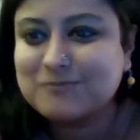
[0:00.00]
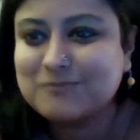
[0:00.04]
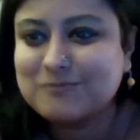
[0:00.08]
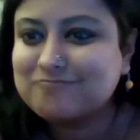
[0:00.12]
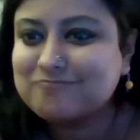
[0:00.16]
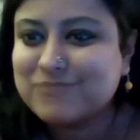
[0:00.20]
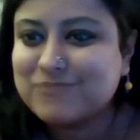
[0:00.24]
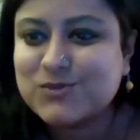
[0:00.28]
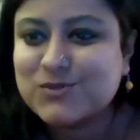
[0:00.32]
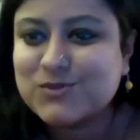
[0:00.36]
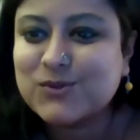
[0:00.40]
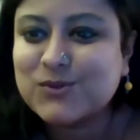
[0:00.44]

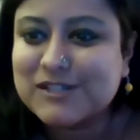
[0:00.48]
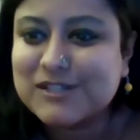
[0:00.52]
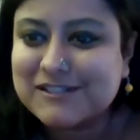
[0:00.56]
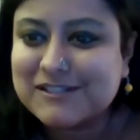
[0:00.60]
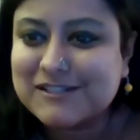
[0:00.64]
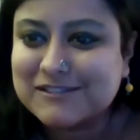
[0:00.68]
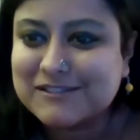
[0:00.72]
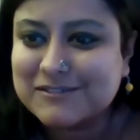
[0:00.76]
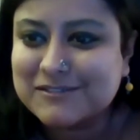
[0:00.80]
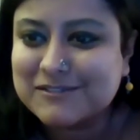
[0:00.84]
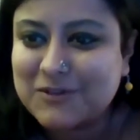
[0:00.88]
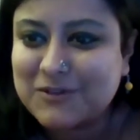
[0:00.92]
so
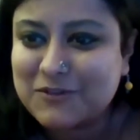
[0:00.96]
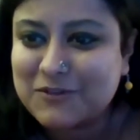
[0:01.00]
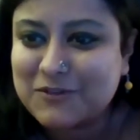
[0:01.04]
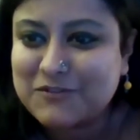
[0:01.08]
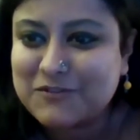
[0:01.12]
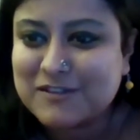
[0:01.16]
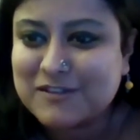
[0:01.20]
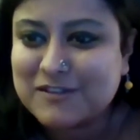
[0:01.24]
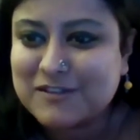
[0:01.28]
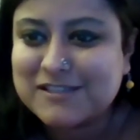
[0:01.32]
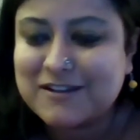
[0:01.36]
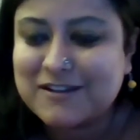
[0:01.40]
little of
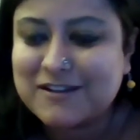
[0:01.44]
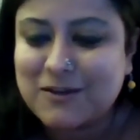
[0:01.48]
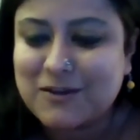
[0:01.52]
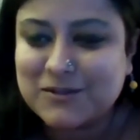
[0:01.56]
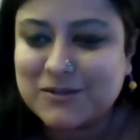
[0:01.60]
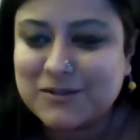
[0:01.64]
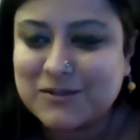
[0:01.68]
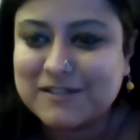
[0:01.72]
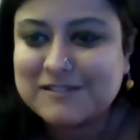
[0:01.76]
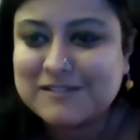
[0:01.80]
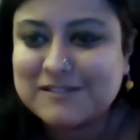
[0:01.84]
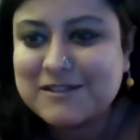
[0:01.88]
our
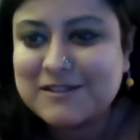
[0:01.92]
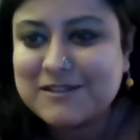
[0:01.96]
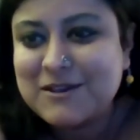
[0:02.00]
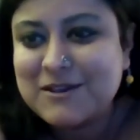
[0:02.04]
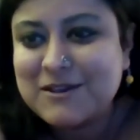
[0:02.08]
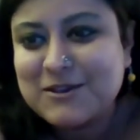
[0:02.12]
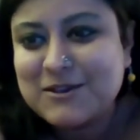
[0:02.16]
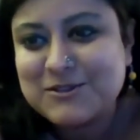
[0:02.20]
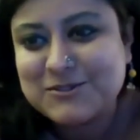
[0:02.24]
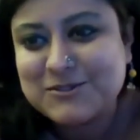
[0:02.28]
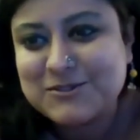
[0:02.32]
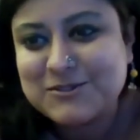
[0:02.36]
surroundings.
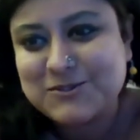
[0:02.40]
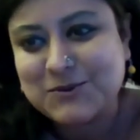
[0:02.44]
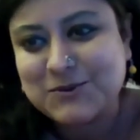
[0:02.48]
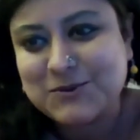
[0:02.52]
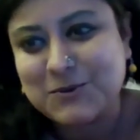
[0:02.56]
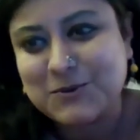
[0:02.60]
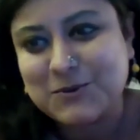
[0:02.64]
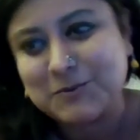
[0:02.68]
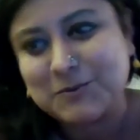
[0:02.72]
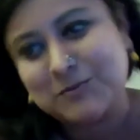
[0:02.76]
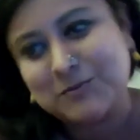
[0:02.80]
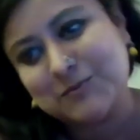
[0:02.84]

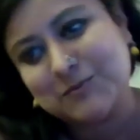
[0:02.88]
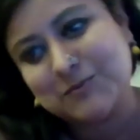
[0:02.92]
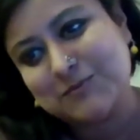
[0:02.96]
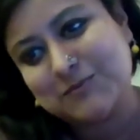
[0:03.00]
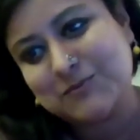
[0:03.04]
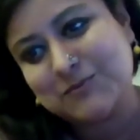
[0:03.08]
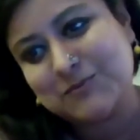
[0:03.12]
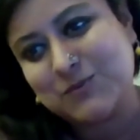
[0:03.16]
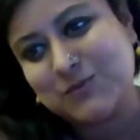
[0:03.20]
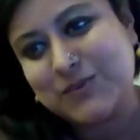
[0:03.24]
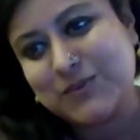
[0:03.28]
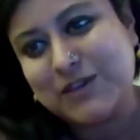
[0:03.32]
So
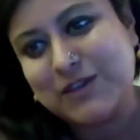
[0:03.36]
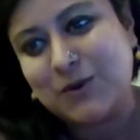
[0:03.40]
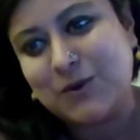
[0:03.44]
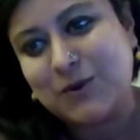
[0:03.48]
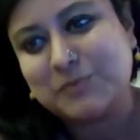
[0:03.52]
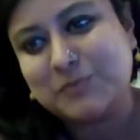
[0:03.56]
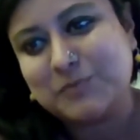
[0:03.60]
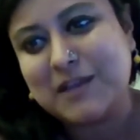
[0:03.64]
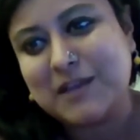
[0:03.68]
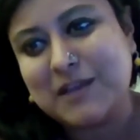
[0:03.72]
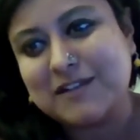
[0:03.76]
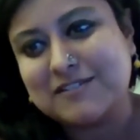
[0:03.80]
we
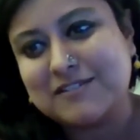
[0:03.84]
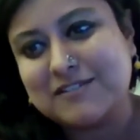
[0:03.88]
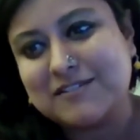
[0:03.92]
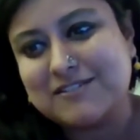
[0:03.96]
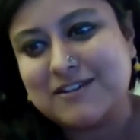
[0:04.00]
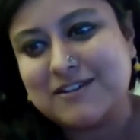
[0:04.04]
hope that